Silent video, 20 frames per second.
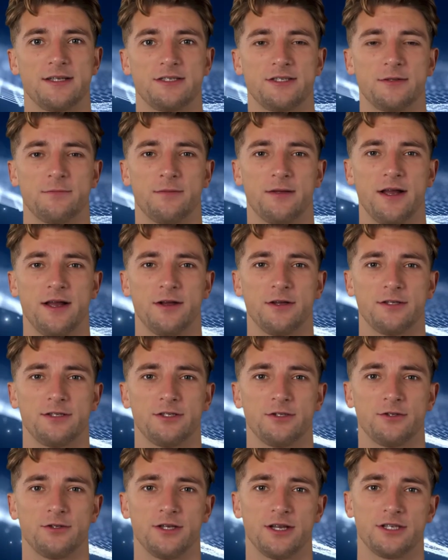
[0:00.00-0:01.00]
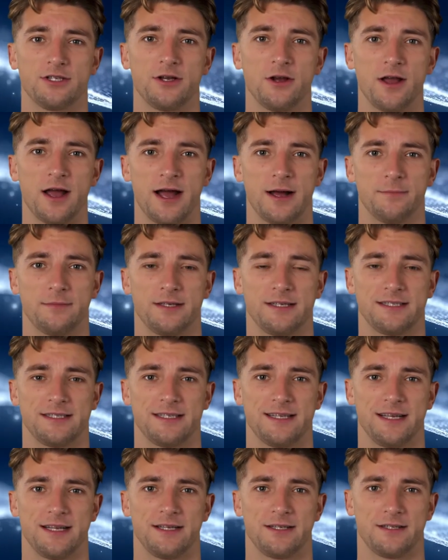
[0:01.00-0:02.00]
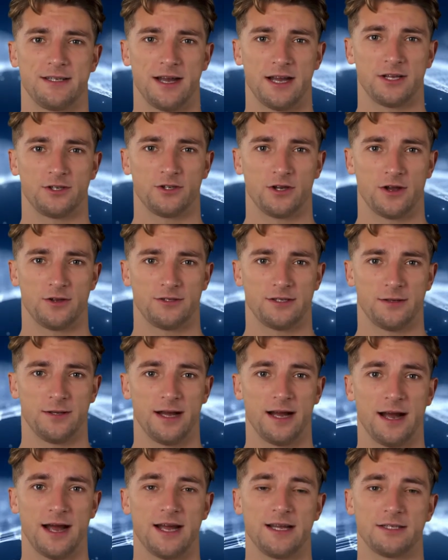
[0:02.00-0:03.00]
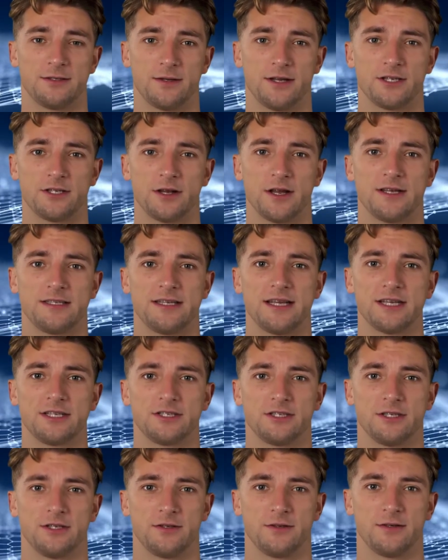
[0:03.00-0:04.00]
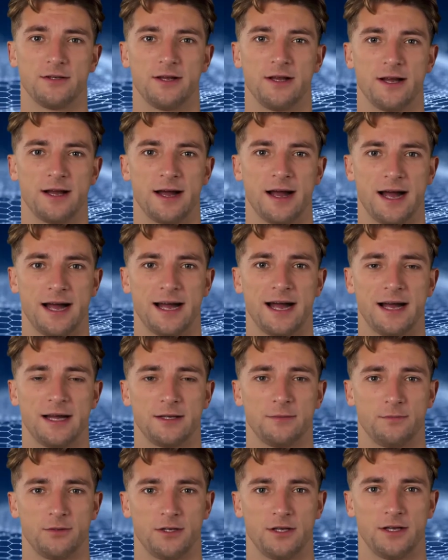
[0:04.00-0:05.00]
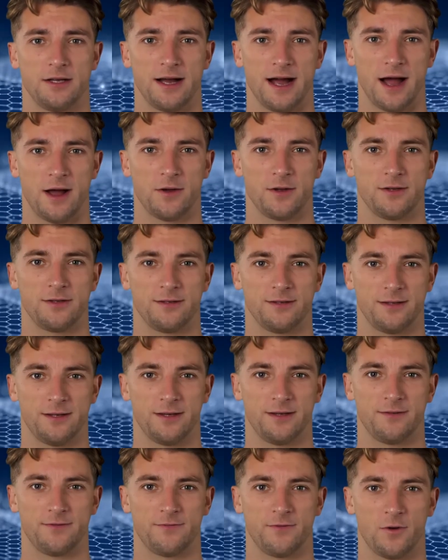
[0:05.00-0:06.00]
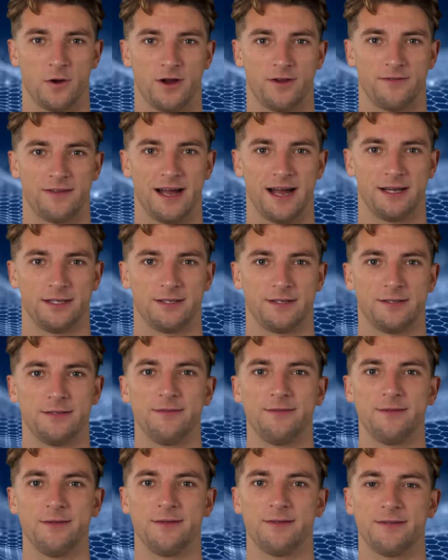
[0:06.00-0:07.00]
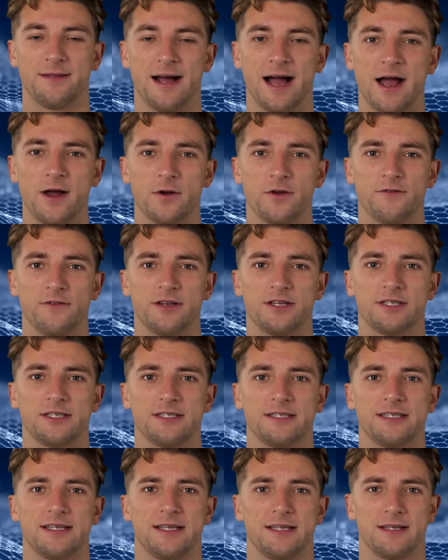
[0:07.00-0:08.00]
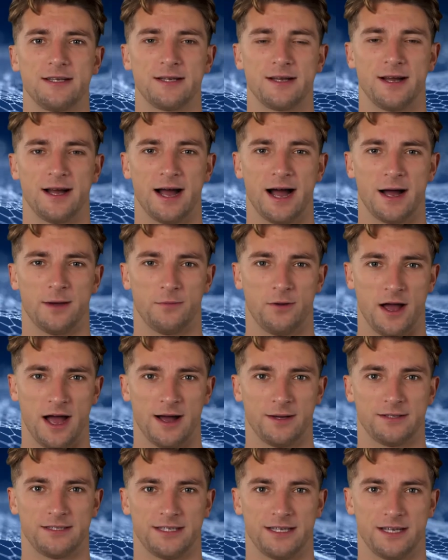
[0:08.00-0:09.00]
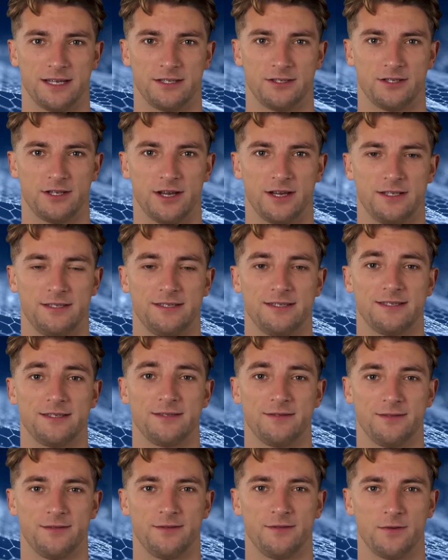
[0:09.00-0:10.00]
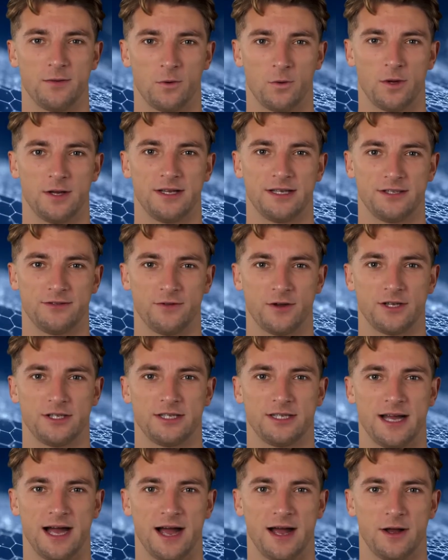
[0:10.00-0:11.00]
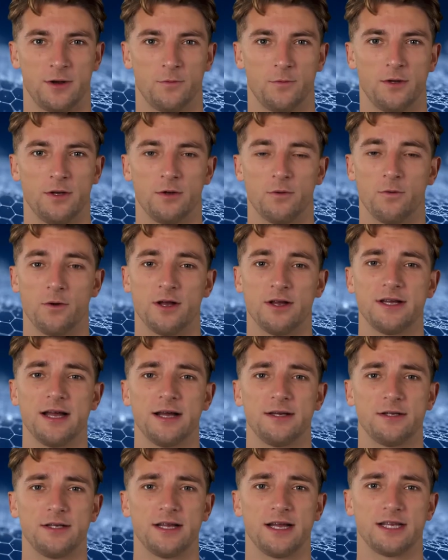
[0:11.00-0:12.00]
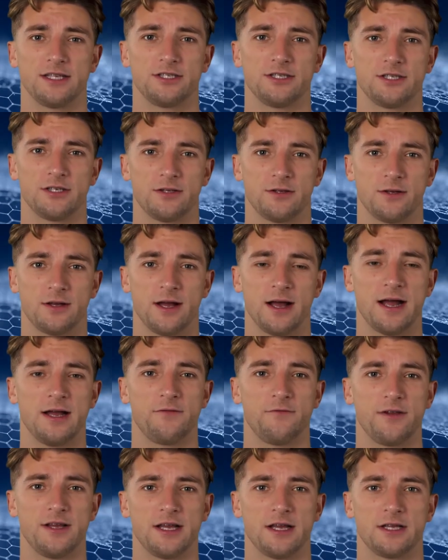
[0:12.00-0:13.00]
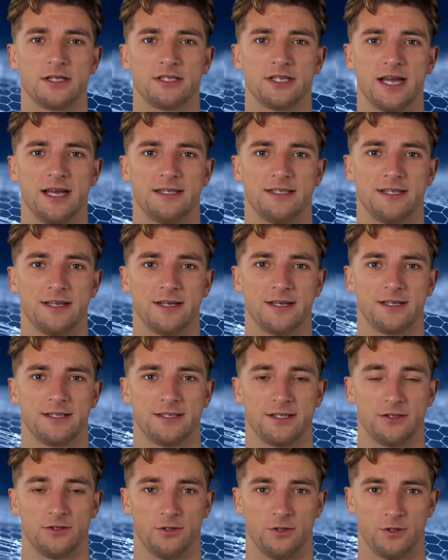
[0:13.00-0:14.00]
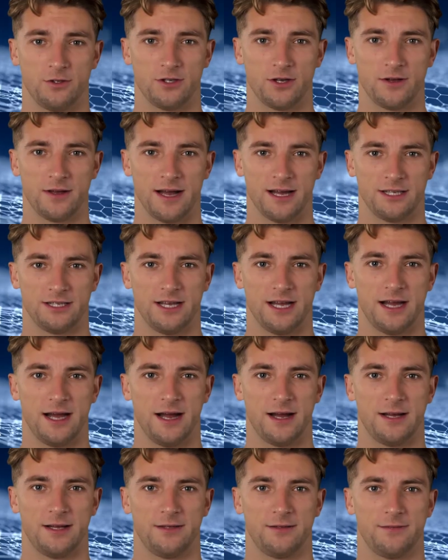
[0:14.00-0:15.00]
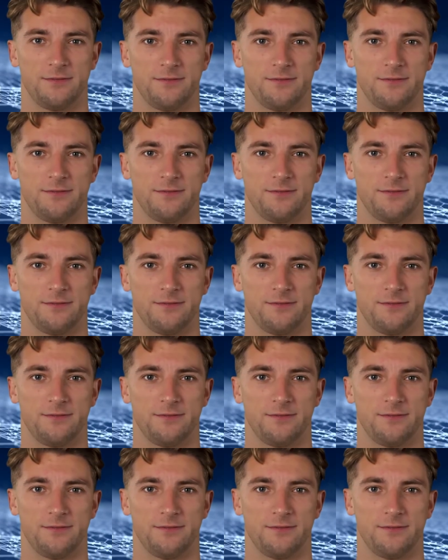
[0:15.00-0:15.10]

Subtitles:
is superior to traditional IPCs in terms of AI specialization, AI computing power, form factor, power efficiency, and privacy concerns. With its versatile real-world application, NVIDIA Jetson is the future of edge AI.